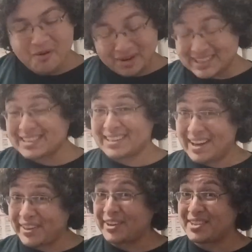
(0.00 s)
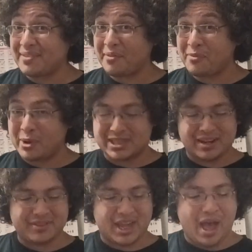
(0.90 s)
Which is another different
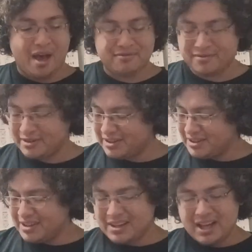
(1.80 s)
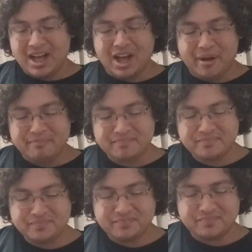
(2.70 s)
voicing of the F. I'll
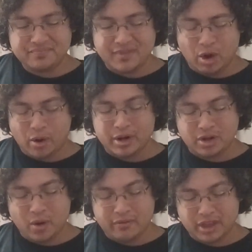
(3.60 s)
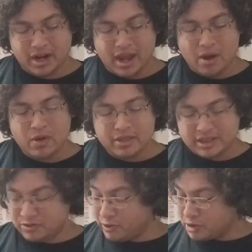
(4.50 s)
go ahead and go over that now.
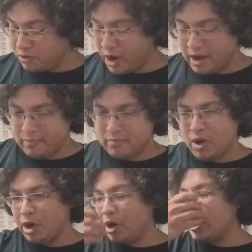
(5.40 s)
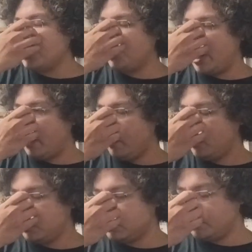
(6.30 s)
That's 1st fret on our E string.
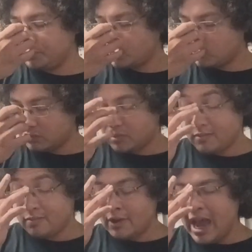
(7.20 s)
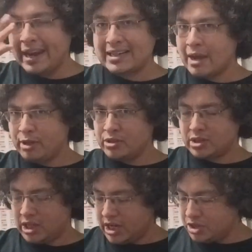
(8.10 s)
Anytime he
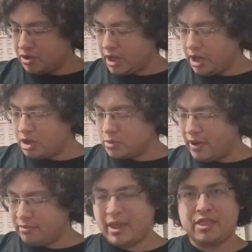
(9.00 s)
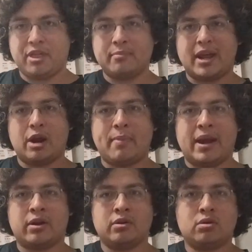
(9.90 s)
uses the E string, he goes away from that thumb down
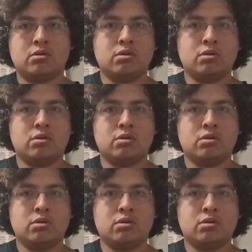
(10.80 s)
pattern